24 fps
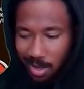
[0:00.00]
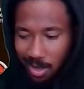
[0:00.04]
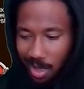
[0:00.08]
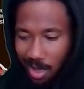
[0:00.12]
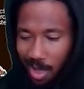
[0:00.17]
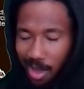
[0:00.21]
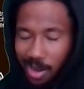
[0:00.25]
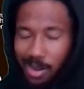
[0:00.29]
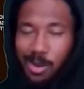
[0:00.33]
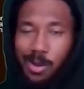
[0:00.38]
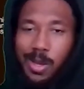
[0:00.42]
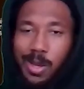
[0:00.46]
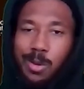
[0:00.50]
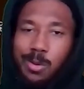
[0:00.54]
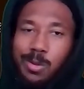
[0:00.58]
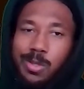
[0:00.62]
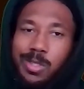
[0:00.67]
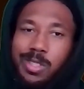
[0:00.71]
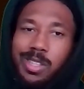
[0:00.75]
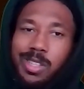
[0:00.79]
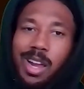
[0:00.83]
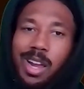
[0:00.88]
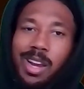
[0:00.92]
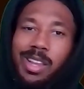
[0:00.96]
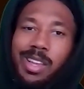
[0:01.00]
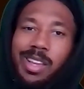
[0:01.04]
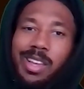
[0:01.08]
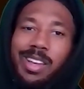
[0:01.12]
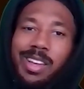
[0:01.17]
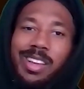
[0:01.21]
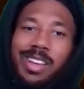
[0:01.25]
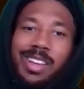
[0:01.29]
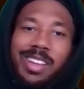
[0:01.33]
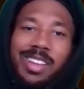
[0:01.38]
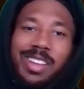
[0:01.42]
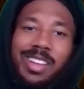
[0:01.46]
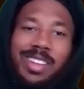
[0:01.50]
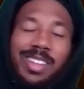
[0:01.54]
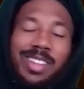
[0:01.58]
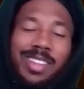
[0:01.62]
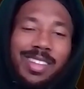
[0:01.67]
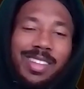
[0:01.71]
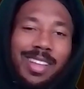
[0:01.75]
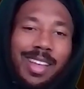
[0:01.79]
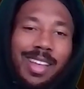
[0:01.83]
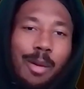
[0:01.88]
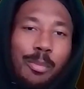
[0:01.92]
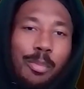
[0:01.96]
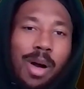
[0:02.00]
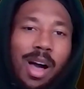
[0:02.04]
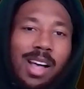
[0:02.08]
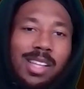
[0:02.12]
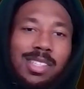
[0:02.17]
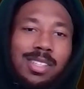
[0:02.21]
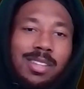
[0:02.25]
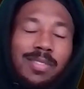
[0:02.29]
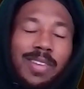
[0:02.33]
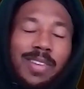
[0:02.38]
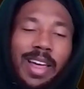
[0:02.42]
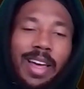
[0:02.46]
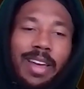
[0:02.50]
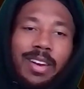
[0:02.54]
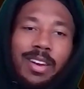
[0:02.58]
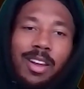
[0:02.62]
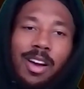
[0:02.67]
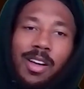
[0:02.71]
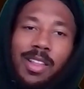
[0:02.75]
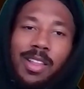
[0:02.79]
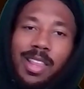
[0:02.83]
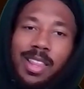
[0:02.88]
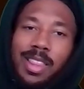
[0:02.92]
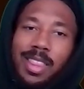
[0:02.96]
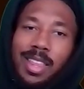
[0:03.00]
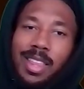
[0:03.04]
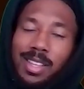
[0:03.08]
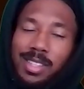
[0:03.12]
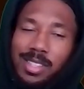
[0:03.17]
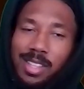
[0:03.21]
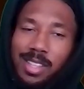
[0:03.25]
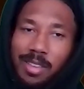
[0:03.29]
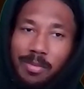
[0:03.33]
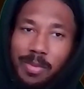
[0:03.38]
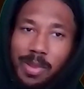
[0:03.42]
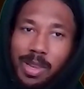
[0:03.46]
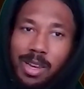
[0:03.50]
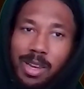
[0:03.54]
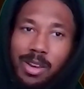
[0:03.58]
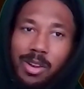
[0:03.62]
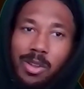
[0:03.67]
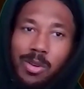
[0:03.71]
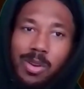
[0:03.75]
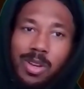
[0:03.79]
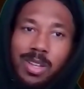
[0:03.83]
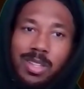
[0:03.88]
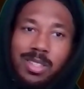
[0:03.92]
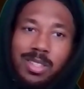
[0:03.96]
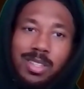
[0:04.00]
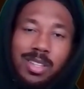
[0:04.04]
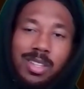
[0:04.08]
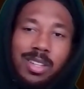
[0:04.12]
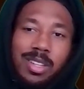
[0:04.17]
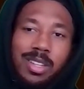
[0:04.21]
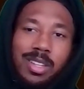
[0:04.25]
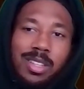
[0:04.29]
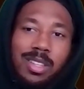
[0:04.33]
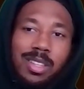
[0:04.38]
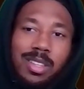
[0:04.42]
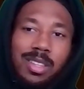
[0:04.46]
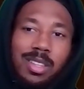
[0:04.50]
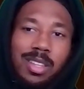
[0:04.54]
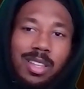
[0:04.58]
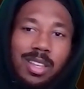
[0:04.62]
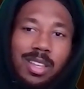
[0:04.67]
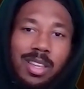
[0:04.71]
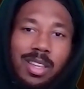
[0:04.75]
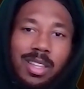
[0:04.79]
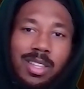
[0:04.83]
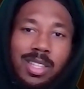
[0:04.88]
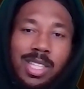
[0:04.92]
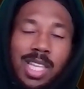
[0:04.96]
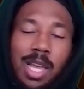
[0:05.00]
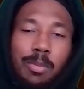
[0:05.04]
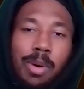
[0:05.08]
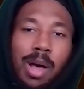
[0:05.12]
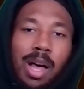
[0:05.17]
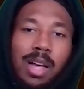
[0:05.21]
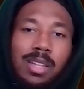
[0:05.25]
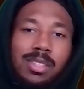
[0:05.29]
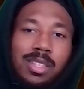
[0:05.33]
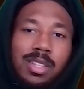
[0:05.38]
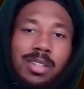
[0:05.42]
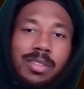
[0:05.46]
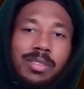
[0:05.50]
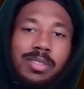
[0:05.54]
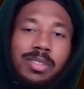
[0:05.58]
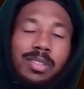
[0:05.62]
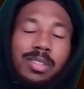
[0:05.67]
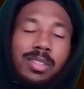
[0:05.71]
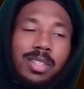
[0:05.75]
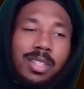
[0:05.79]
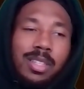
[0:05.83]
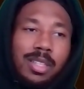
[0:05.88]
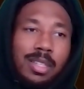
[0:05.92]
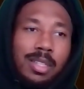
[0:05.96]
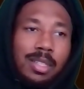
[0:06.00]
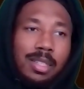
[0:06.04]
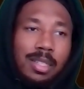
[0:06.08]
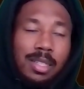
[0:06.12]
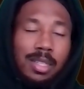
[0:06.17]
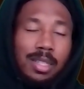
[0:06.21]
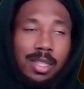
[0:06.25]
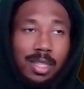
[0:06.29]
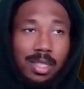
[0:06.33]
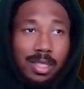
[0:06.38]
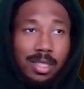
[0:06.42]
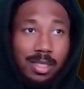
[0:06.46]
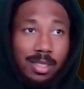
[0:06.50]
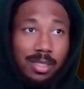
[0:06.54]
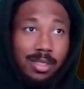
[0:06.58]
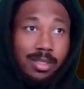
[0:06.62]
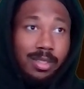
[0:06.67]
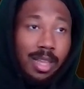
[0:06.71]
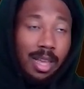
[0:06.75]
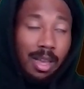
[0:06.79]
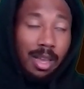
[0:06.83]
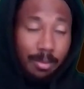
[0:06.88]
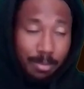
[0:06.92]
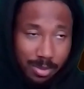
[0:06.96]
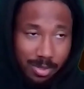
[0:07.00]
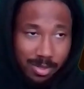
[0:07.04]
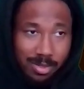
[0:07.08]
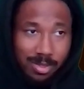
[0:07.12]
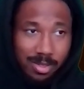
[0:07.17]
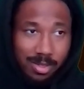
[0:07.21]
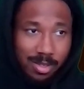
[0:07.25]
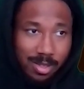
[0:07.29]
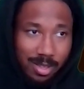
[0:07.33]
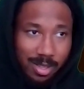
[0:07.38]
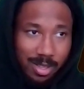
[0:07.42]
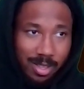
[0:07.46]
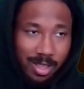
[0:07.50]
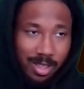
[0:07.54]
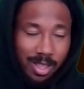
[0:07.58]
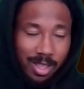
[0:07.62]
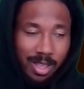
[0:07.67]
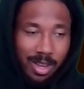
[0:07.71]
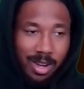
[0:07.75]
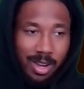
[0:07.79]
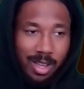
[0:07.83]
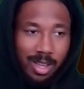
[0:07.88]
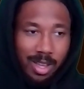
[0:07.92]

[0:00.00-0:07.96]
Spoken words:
I know he was shining a positive light on all the things they've been doing to take positive steps and